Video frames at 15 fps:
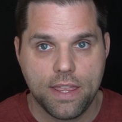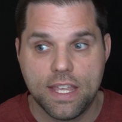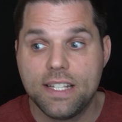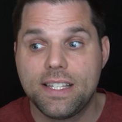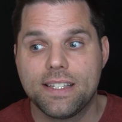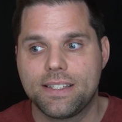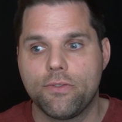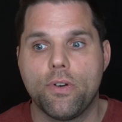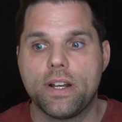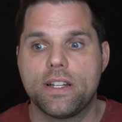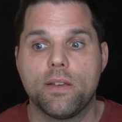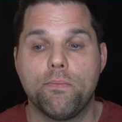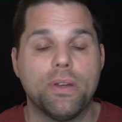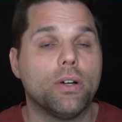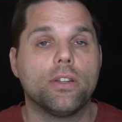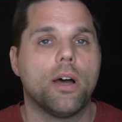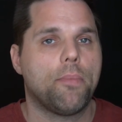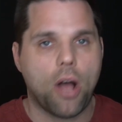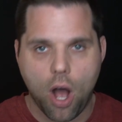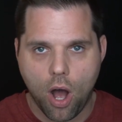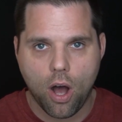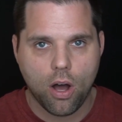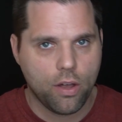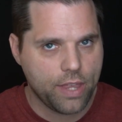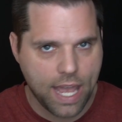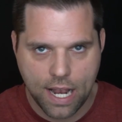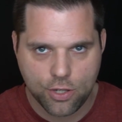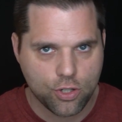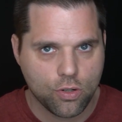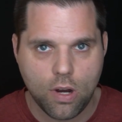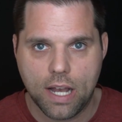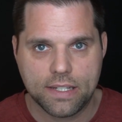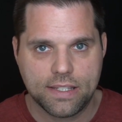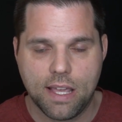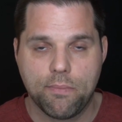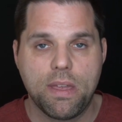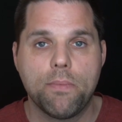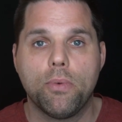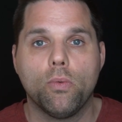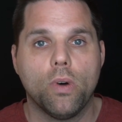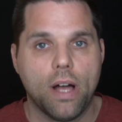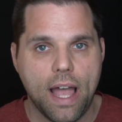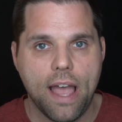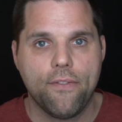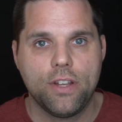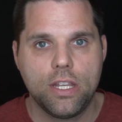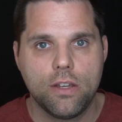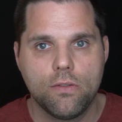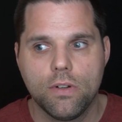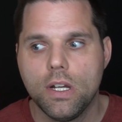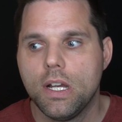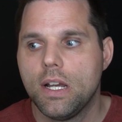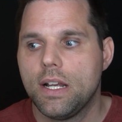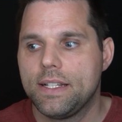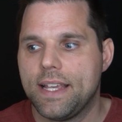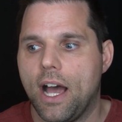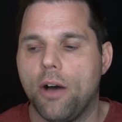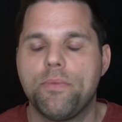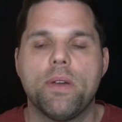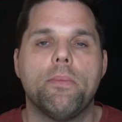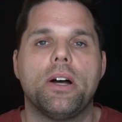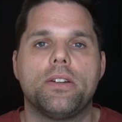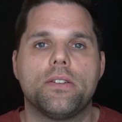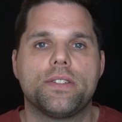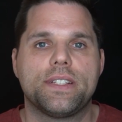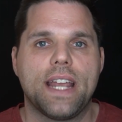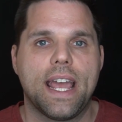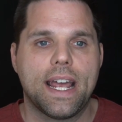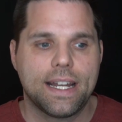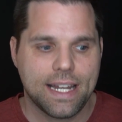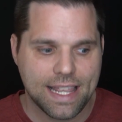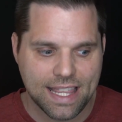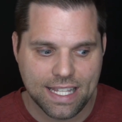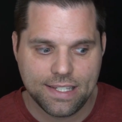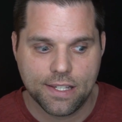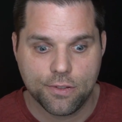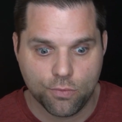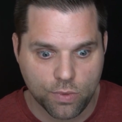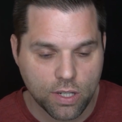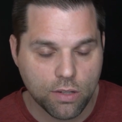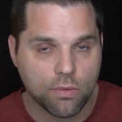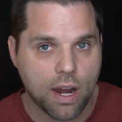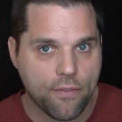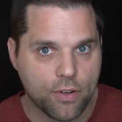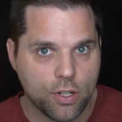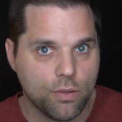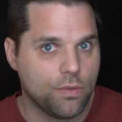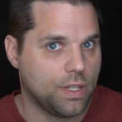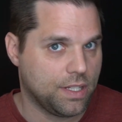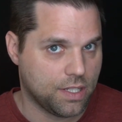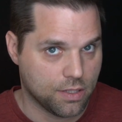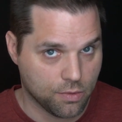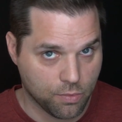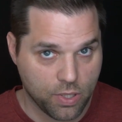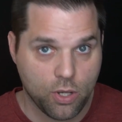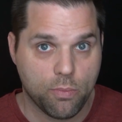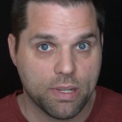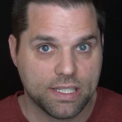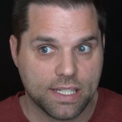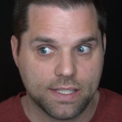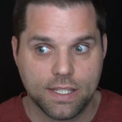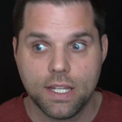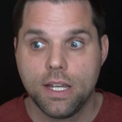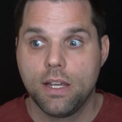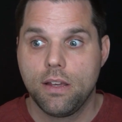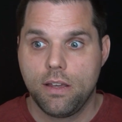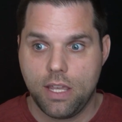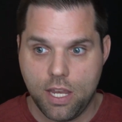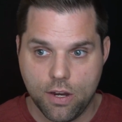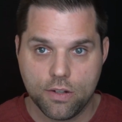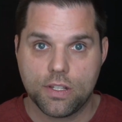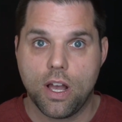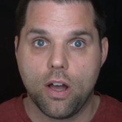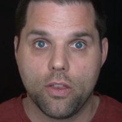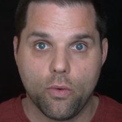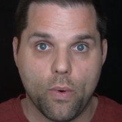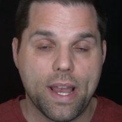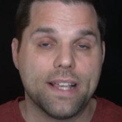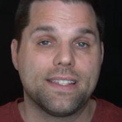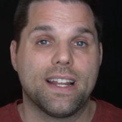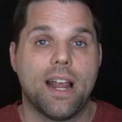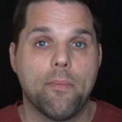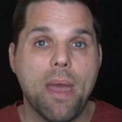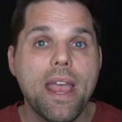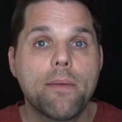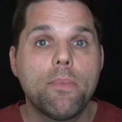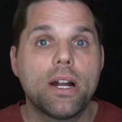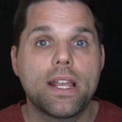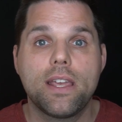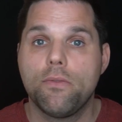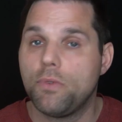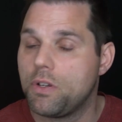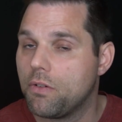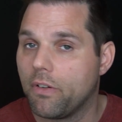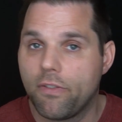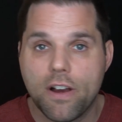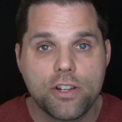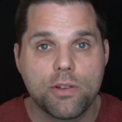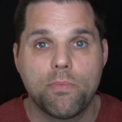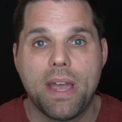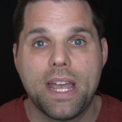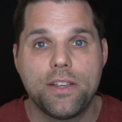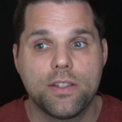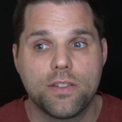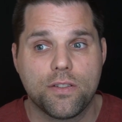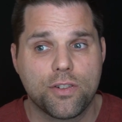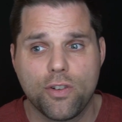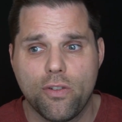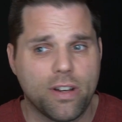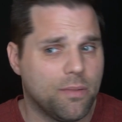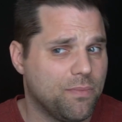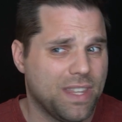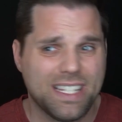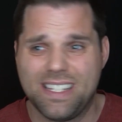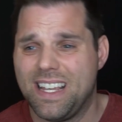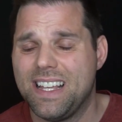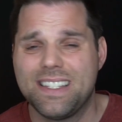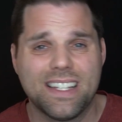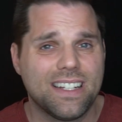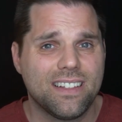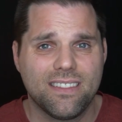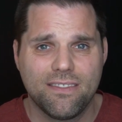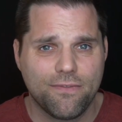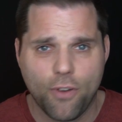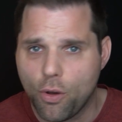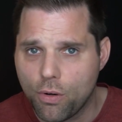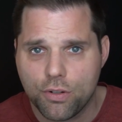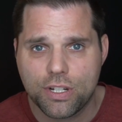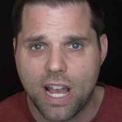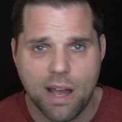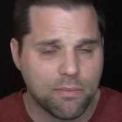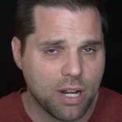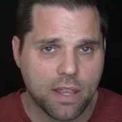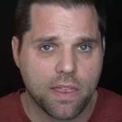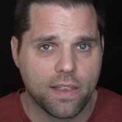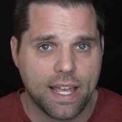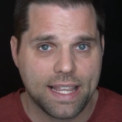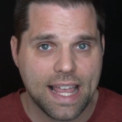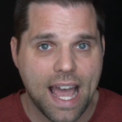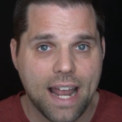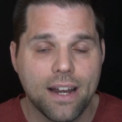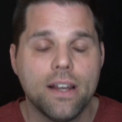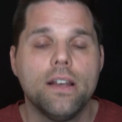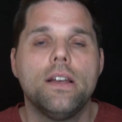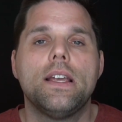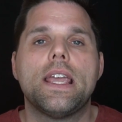This is going to build up all that trust that people will have in you to help them understand this is real revenue, this is a real business. Here's all the ways that I make money. When you're refreshing pages, you're showing them this isn't Photoshop, nothing like that.